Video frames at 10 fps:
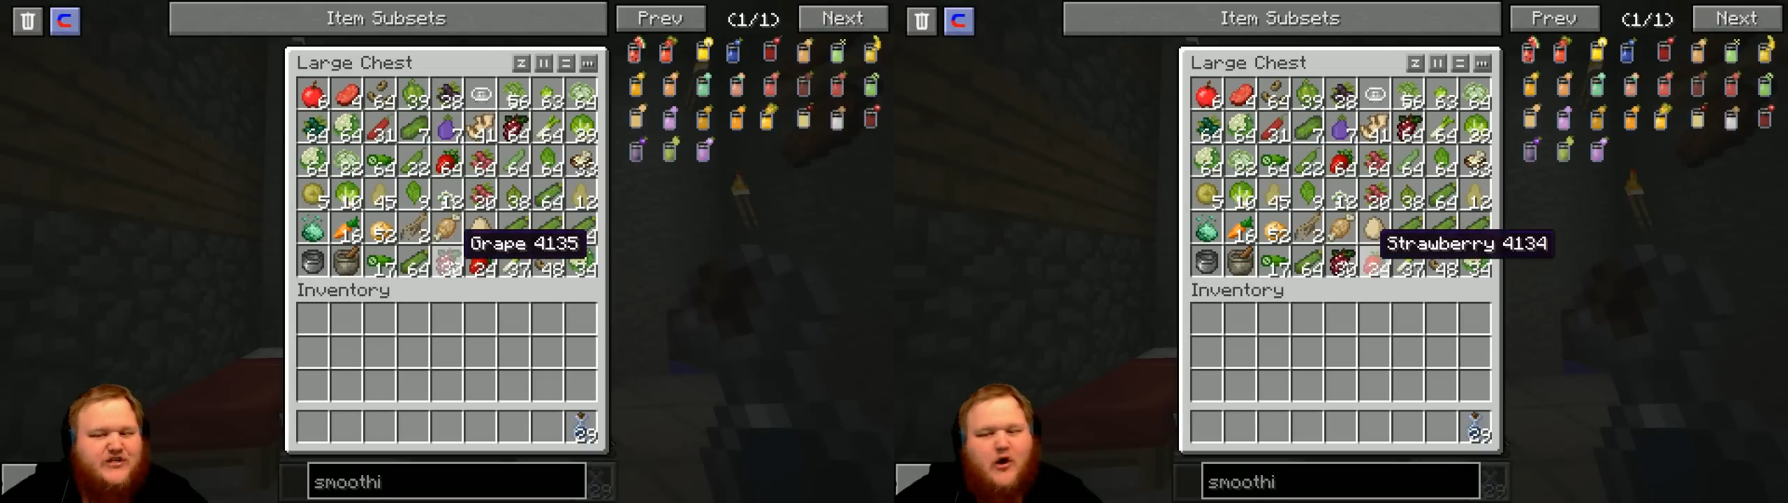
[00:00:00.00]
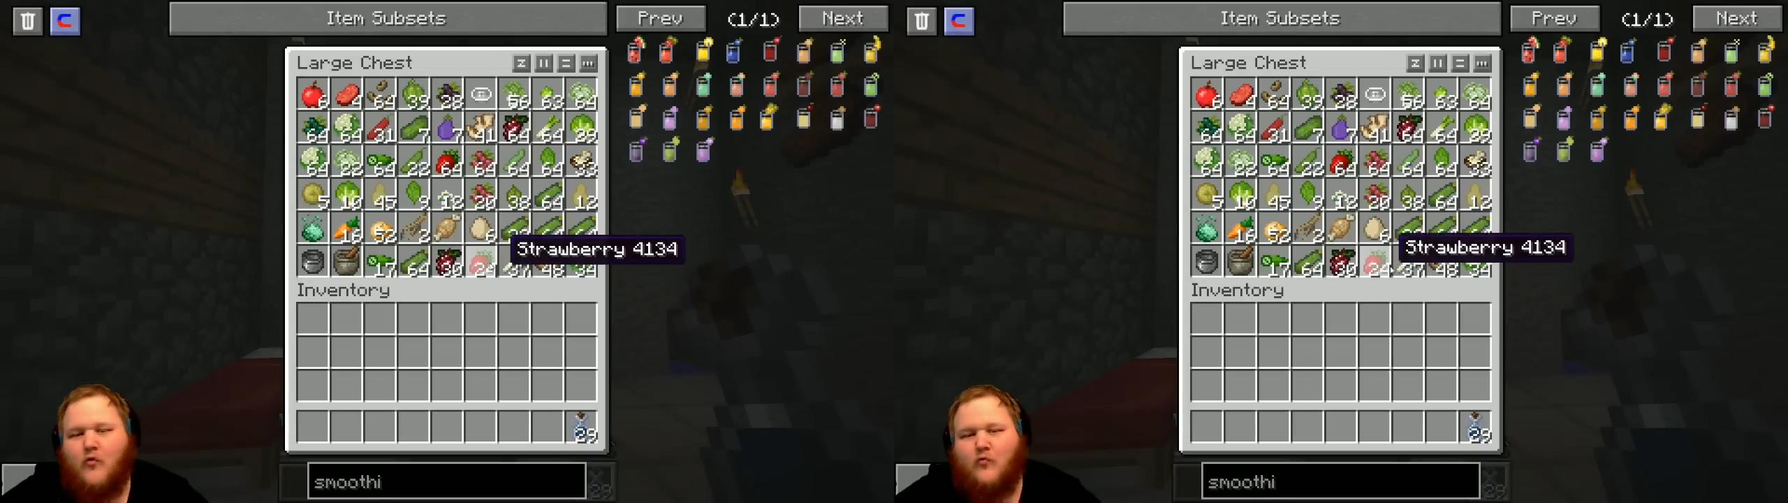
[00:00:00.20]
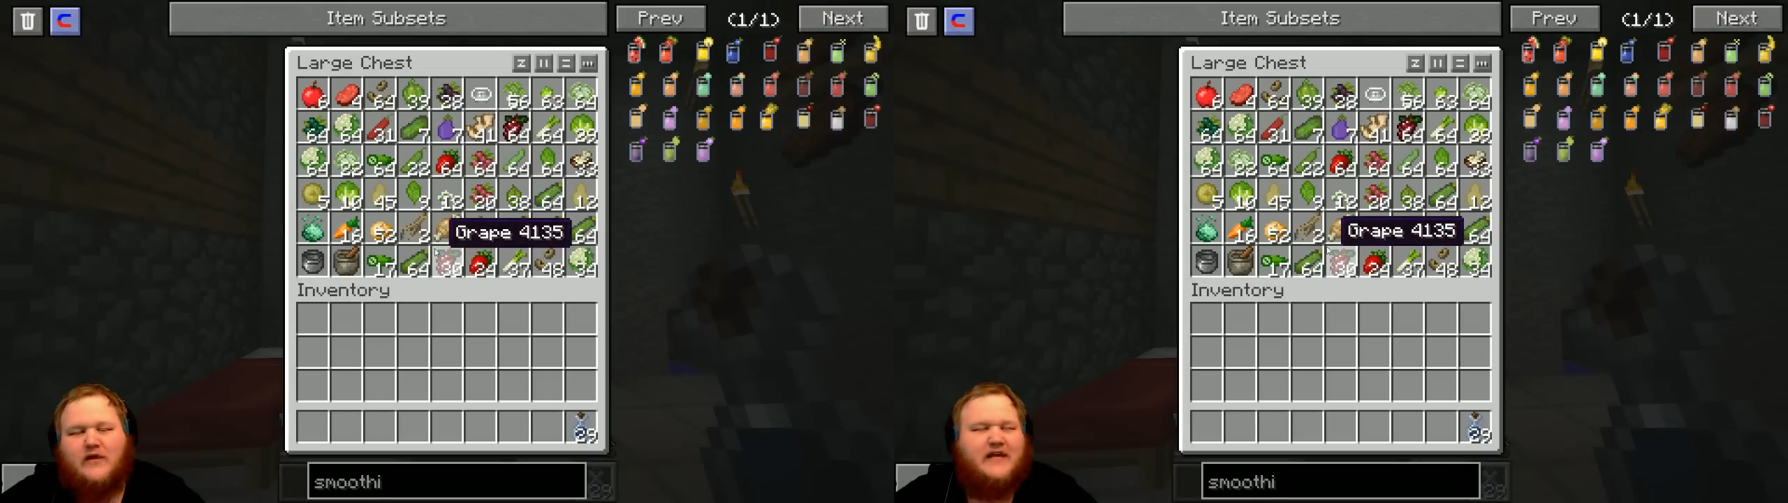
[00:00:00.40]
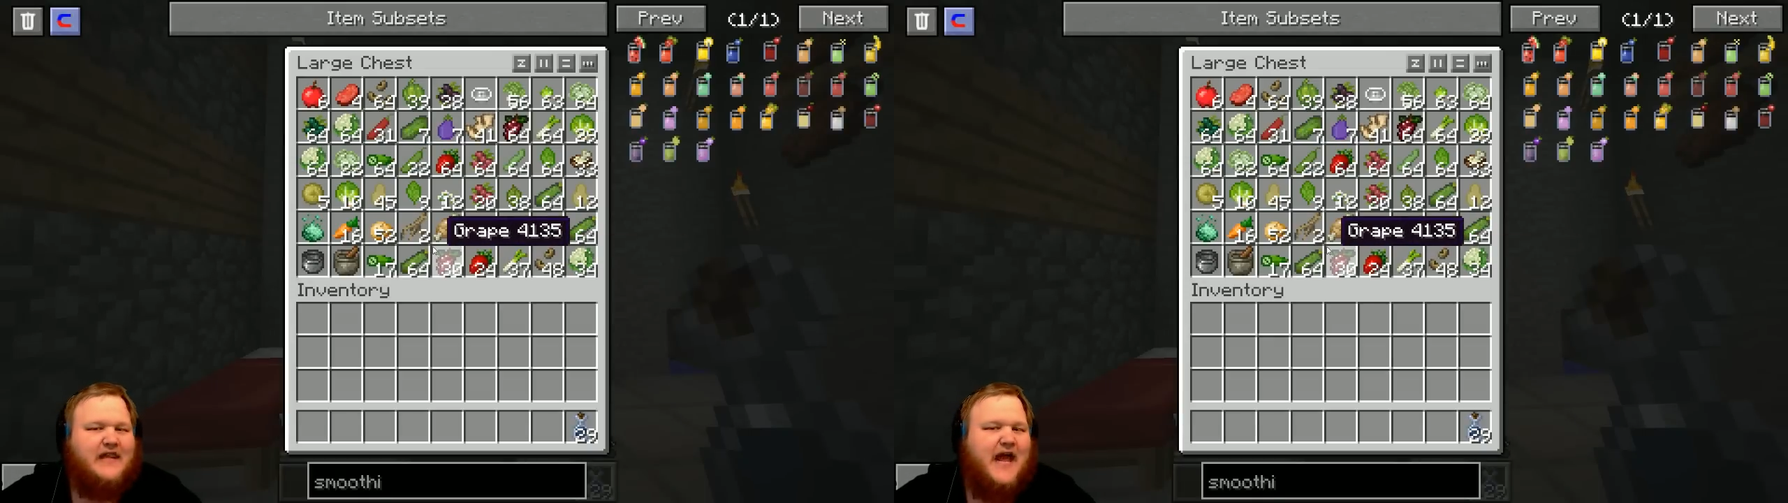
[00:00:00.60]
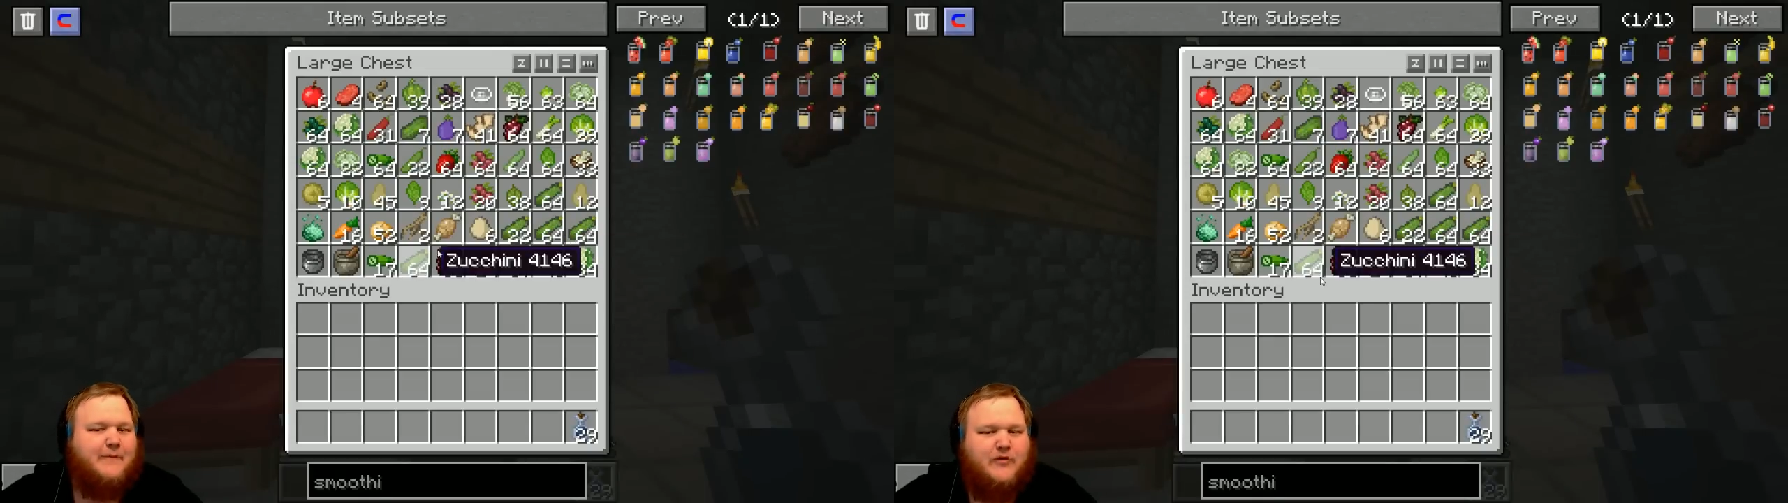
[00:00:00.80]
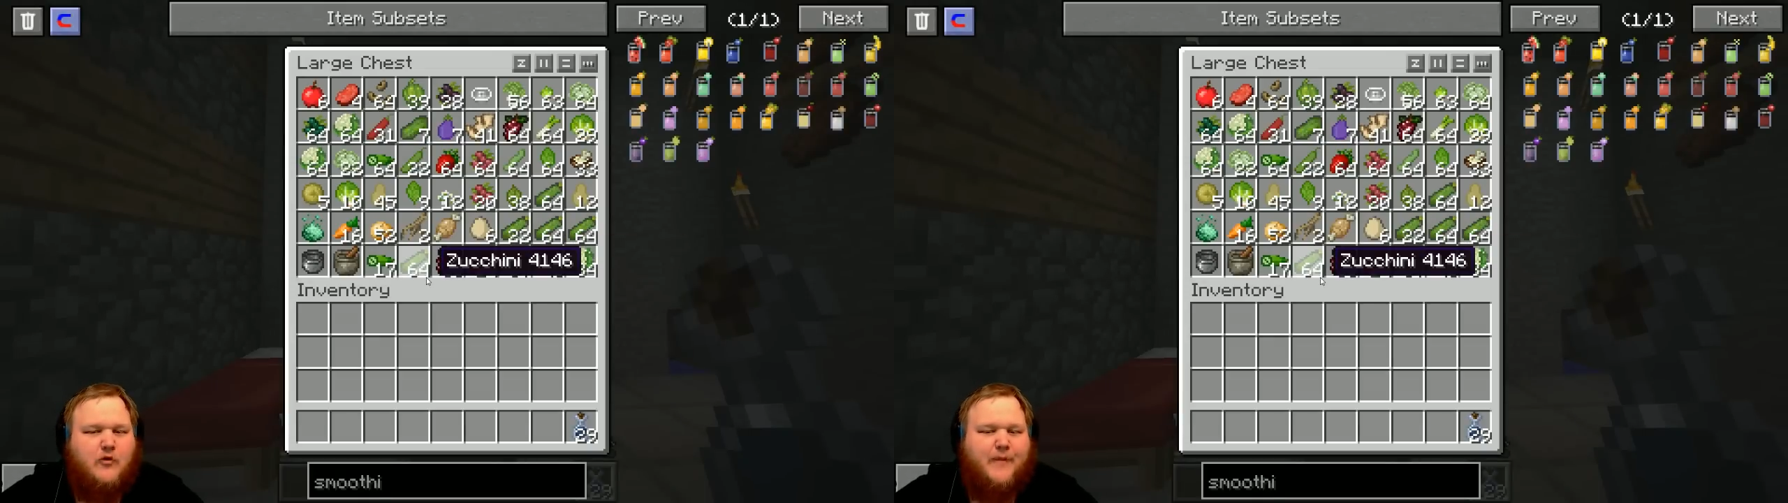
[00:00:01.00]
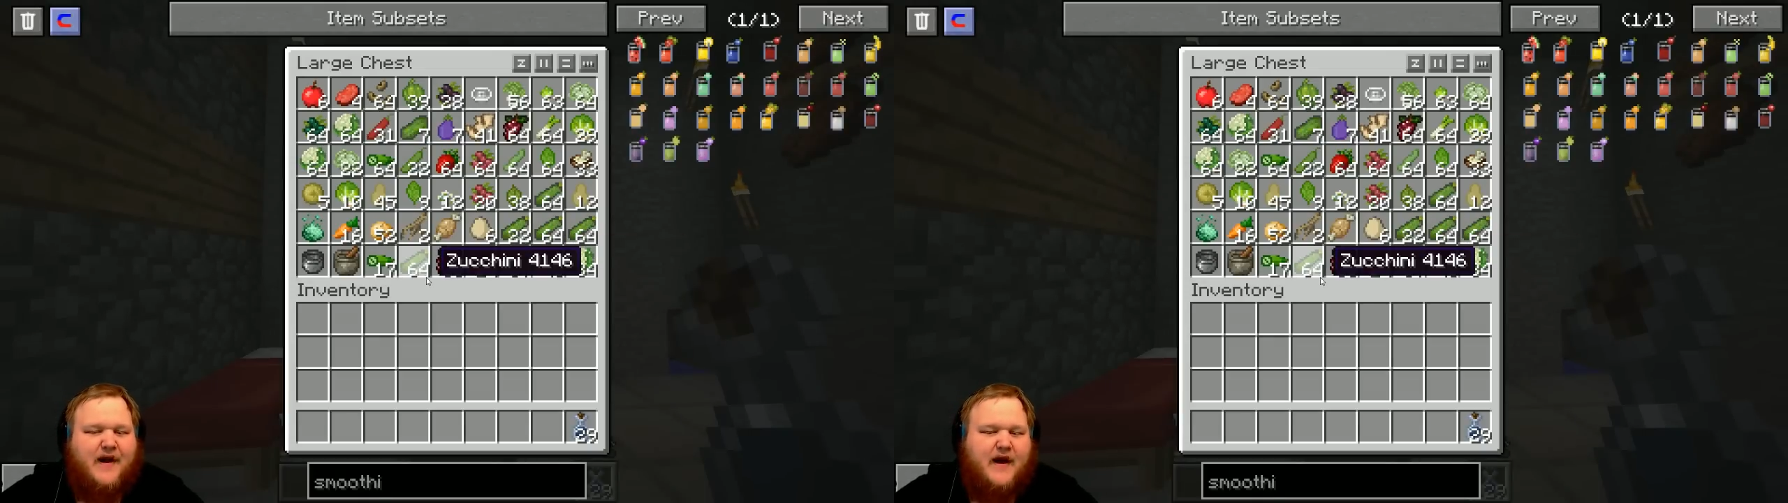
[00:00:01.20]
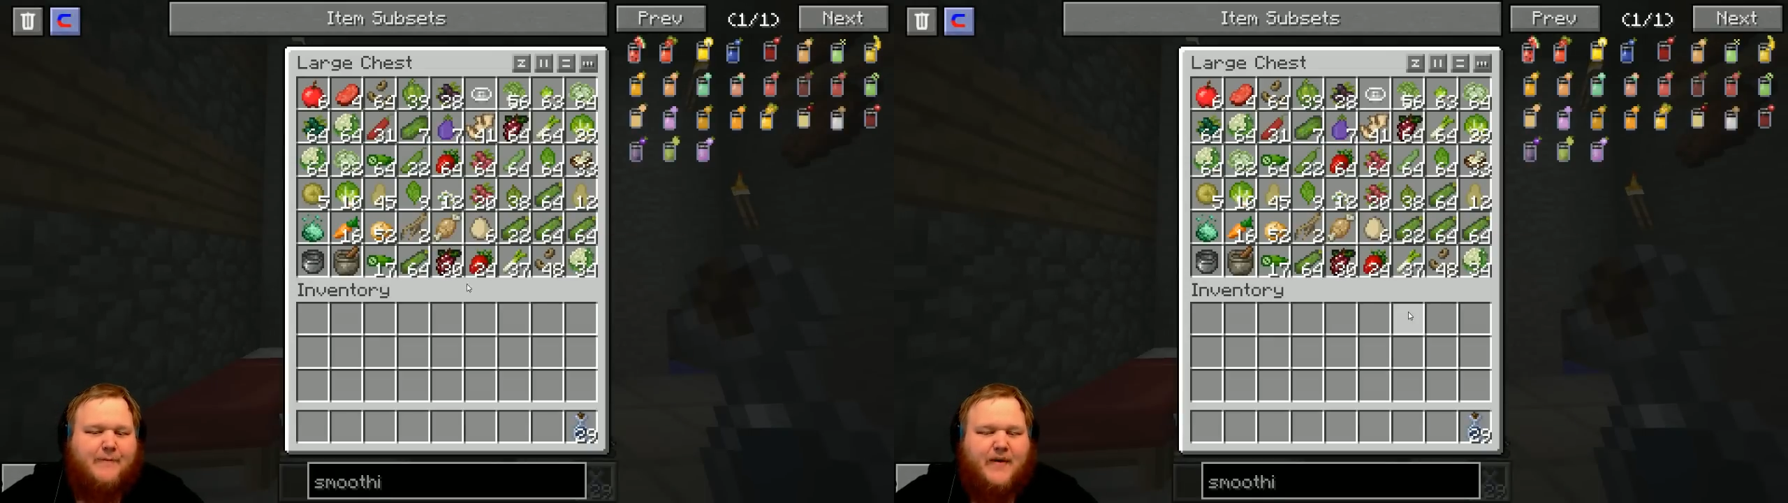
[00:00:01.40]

don't really like blueberry,